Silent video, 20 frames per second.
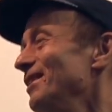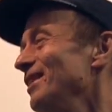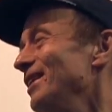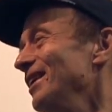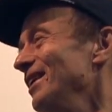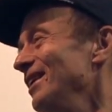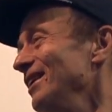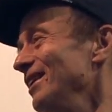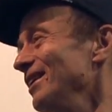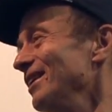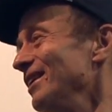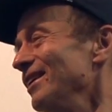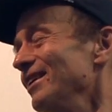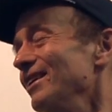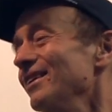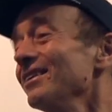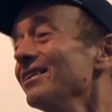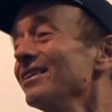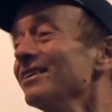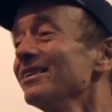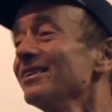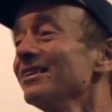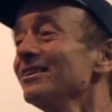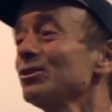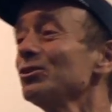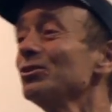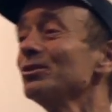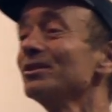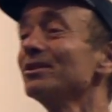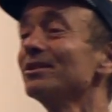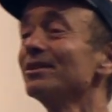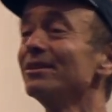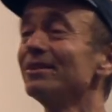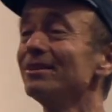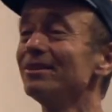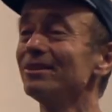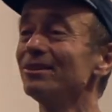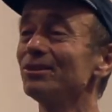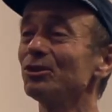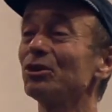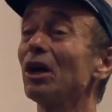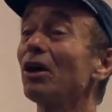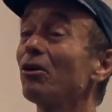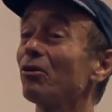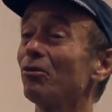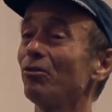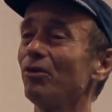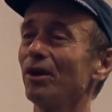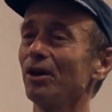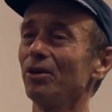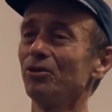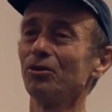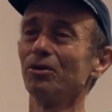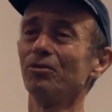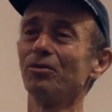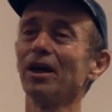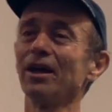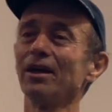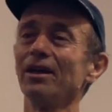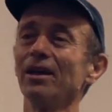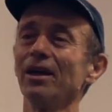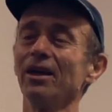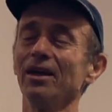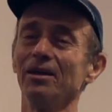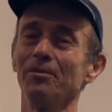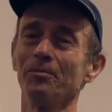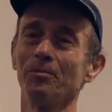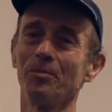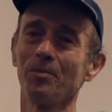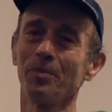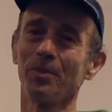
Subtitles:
the sacrifice of that day.